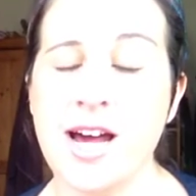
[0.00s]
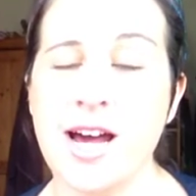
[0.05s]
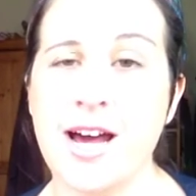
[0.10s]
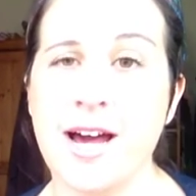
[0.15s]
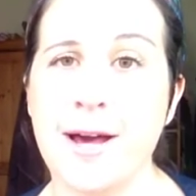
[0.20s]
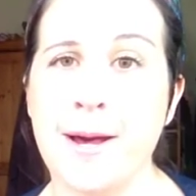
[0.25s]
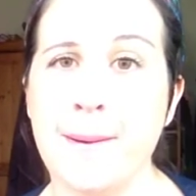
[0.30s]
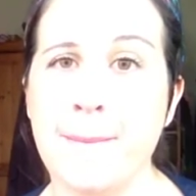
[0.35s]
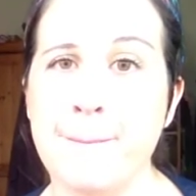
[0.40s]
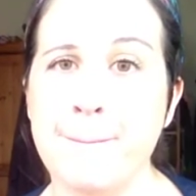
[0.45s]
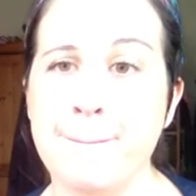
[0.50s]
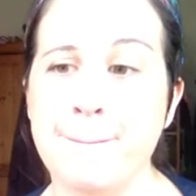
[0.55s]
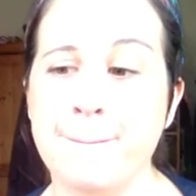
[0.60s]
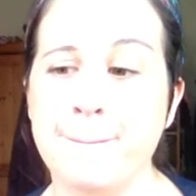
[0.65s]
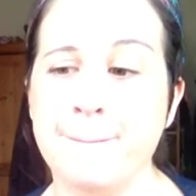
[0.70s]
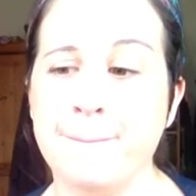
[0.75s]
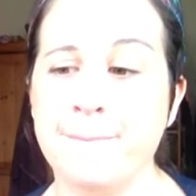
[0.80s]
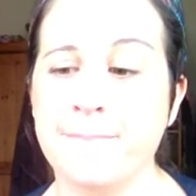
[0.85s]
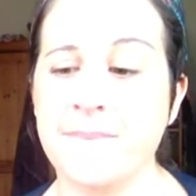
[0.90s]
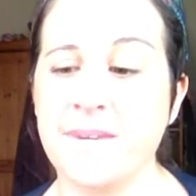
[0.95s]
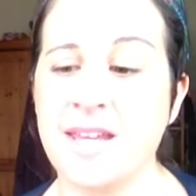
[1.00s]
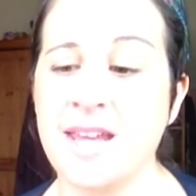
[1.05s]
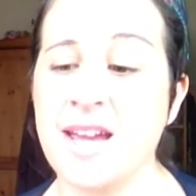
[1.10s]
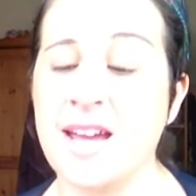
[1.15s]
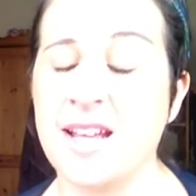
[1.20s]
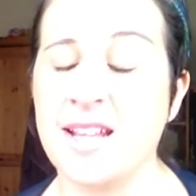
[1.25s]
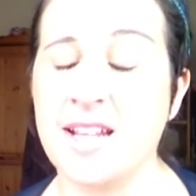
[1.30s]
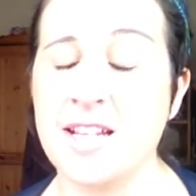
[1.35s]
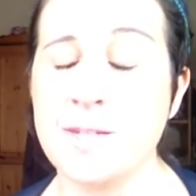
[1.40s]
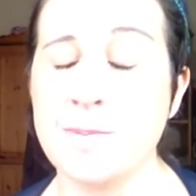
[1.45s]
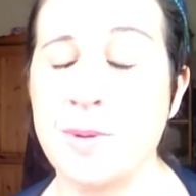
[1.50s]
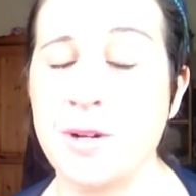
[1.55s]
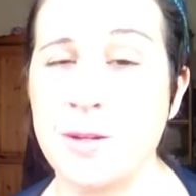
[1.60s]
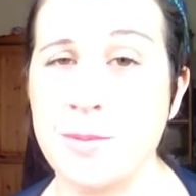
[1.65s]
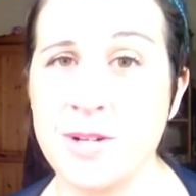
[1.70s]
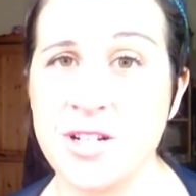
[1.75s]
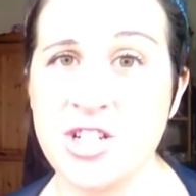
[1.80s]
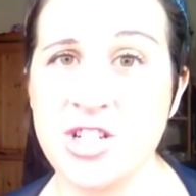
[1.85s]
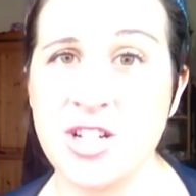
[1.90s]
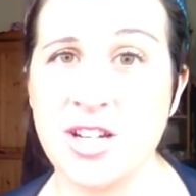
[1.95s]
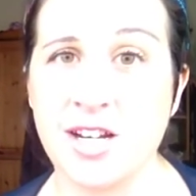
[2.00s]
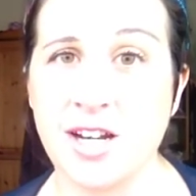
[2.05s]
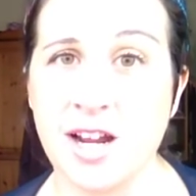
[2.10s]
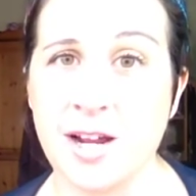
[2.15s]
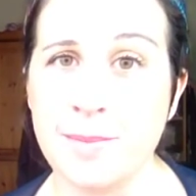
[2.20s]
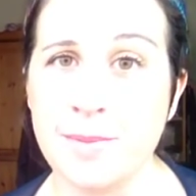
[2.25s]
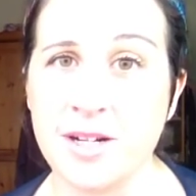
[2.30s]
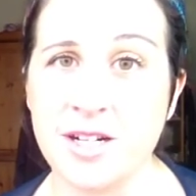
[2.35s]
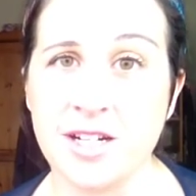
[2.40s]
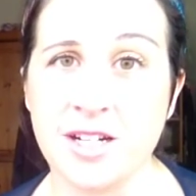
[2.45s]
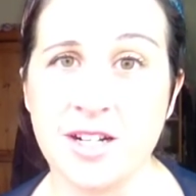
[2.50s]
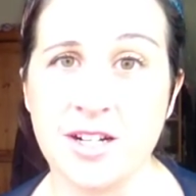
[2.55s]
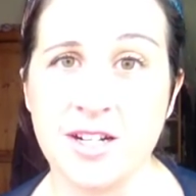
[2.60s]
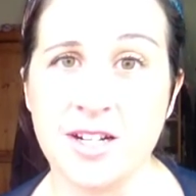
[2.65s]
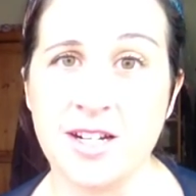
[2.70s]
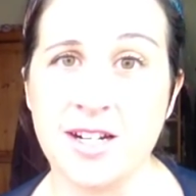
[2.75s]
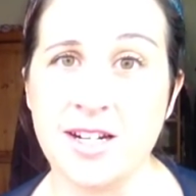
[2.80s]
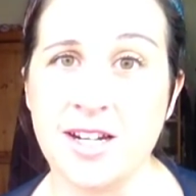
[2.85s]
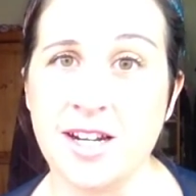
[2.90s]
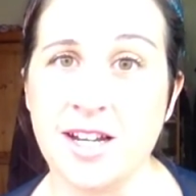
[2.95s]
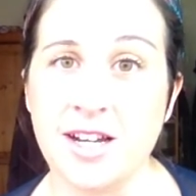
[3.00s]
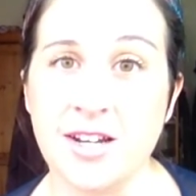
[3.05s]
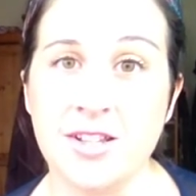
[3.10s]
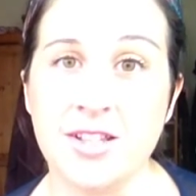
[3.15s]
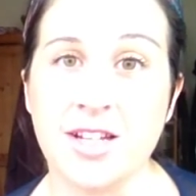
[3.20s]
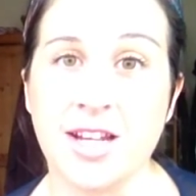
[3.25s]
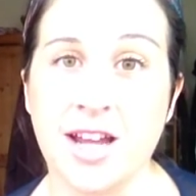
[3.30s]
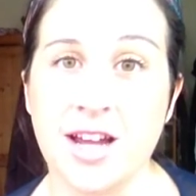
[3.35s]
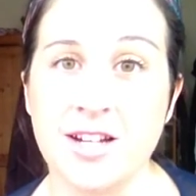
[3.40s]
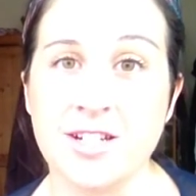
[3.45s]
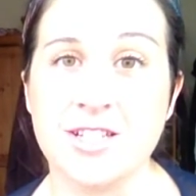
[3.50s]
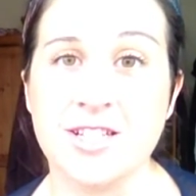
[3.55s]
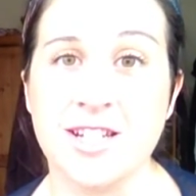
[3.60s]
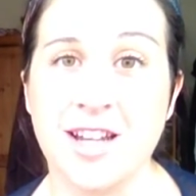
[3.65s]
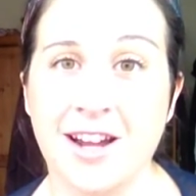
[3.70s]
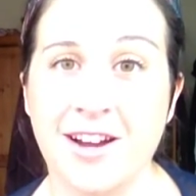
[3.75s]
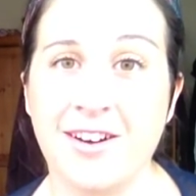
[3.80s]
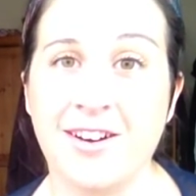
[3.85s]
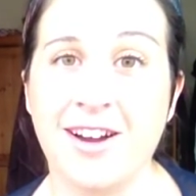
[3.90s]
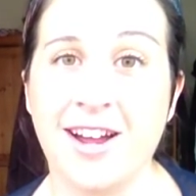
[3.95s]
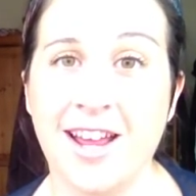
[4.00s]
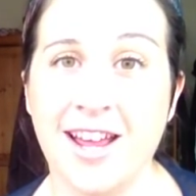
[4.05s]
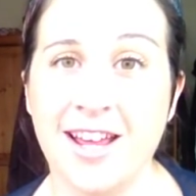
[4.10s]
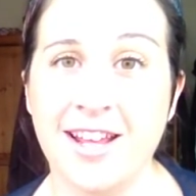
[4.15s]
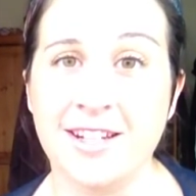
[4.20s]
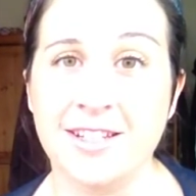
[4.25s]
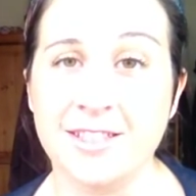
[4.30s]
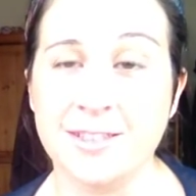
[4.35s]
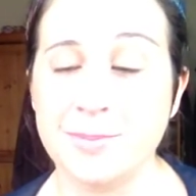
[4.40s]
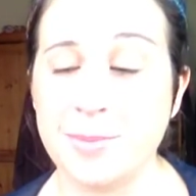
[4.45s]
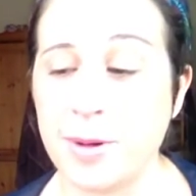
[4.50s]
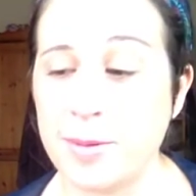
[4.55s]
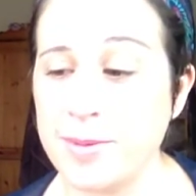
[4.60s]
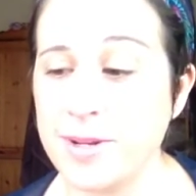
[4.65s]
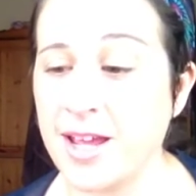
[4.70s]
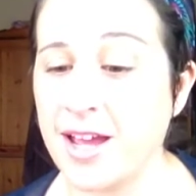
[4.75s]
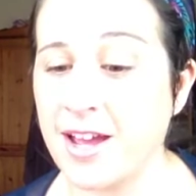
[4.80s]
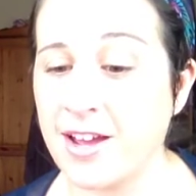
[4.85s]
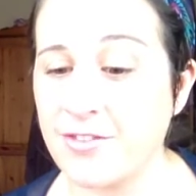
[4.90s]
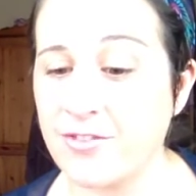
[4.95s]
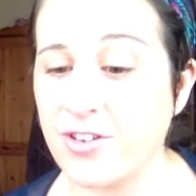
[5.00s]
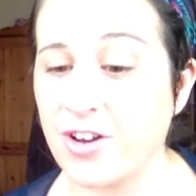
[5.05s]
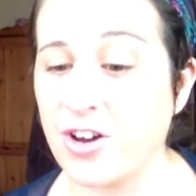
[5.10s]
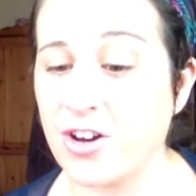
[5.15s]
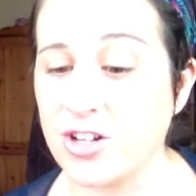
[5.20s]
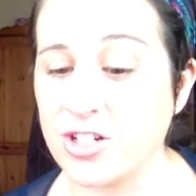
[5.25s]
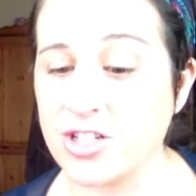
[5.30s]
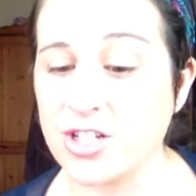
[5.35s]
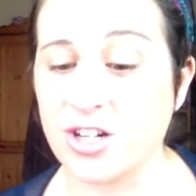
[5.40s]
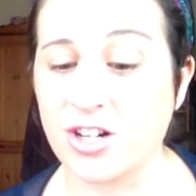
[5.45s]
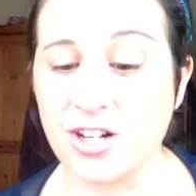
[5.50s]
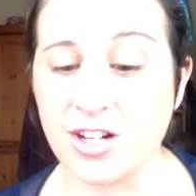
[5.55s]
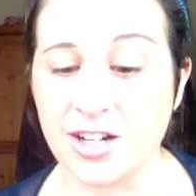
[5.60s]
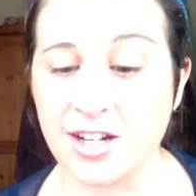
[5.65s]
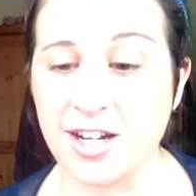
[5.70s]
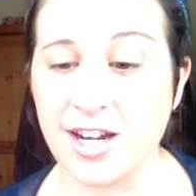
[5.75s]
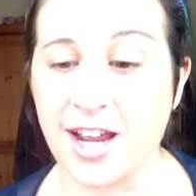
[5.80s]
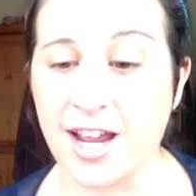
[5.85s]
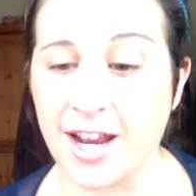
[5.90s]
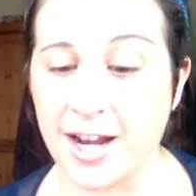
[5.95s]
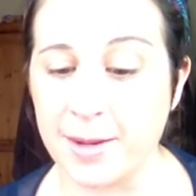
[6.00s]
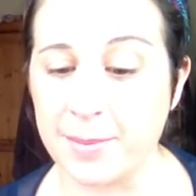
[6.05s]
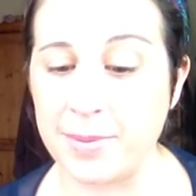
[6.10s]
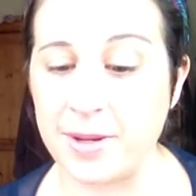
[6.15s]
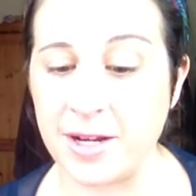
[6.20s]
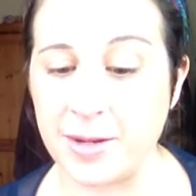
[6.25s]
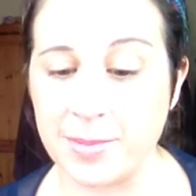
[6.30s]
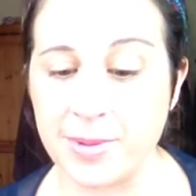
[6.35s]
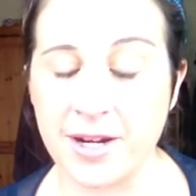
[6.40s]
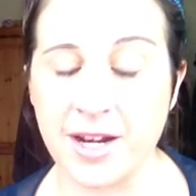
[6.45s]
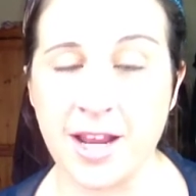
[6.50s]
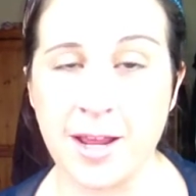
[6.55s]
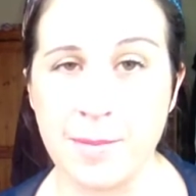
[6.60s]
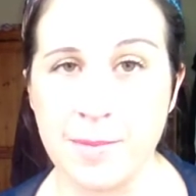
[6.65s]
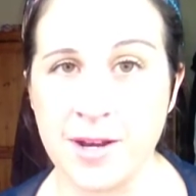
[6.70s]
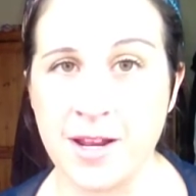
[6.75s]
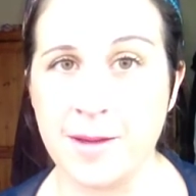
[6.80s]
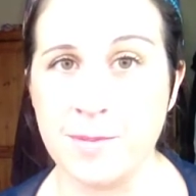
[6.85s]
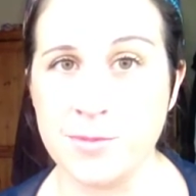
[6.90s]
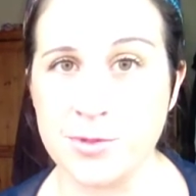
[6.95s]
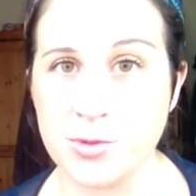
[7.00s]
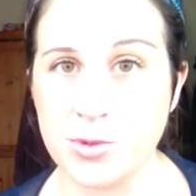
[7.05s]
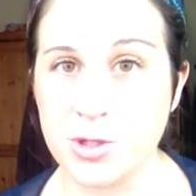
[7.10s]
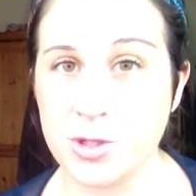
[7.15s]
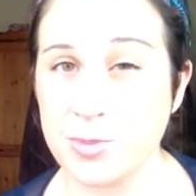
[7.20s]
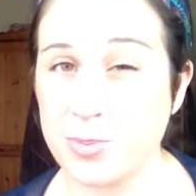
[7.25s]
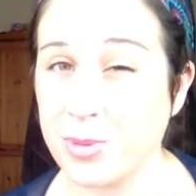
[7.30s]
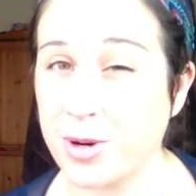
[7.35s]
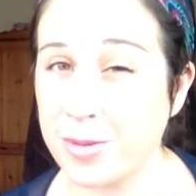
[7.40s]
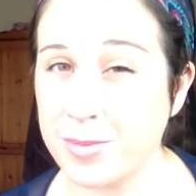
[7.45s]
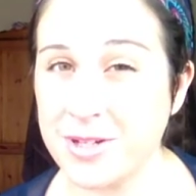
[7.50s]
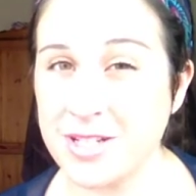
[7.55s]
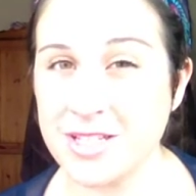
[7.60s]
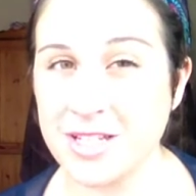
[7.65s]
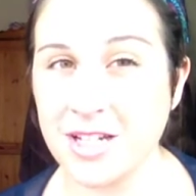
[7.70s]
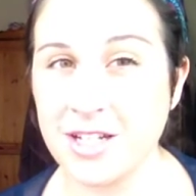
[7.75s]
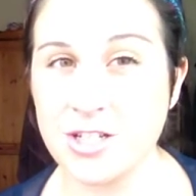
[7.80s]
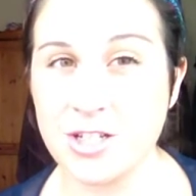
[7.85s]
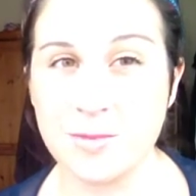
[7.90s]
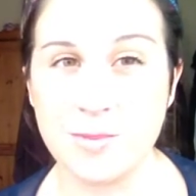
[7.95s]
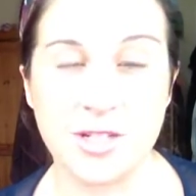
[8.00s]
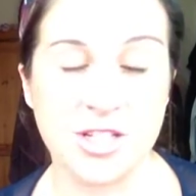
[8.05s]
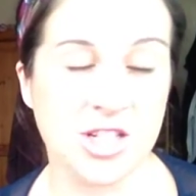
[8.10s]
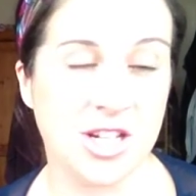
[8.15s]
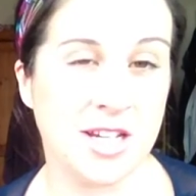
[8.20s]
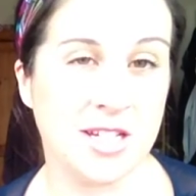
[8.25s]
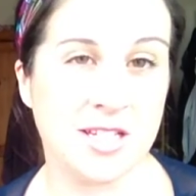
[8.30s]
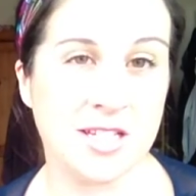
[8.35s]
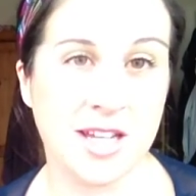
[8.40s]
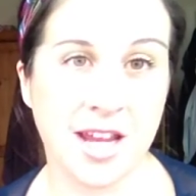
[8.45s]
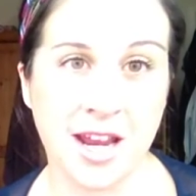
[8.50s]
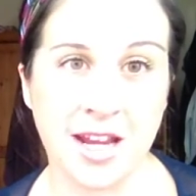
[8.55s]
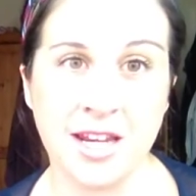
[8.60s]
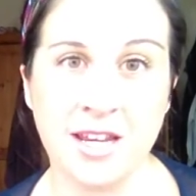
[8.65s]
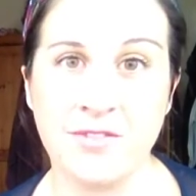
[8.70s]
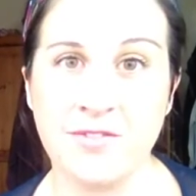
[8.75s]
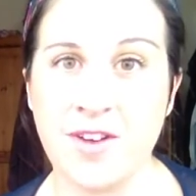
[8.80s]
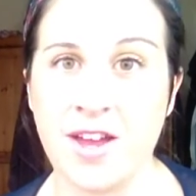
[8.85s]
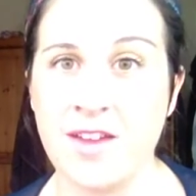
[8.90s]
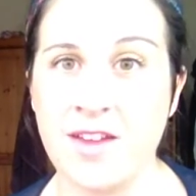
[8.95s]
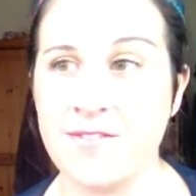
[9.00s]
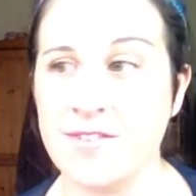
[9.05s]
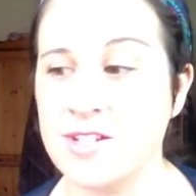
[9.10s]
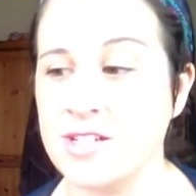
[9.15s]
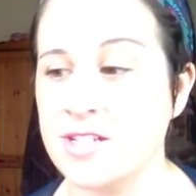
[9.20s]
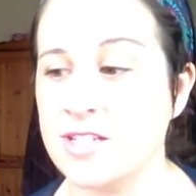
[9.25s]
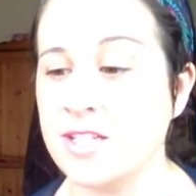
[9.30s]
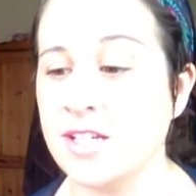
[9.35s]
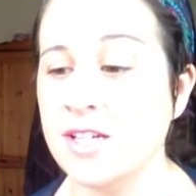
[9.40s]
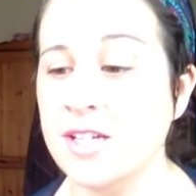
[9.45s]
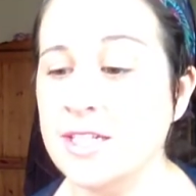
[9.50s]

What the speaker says: Yeah, that's pretty much it. I'm going to go and lie on the couch now and probably have a hot chocolate and peanut butter M&Ms, which probably isn't going to do my chest any favours.